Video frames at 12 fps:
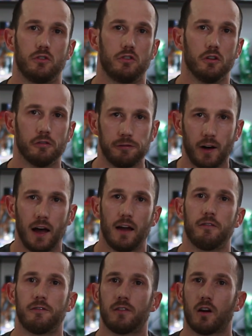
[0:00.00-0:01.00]
Do
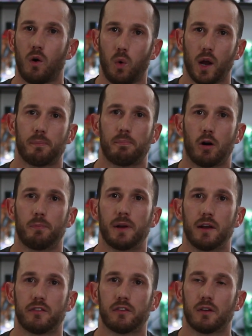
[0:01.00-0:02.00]
5 quick
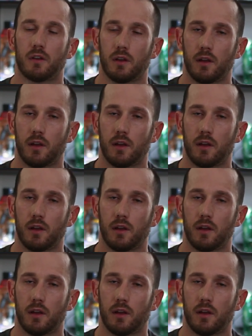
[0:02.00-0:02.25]
burpees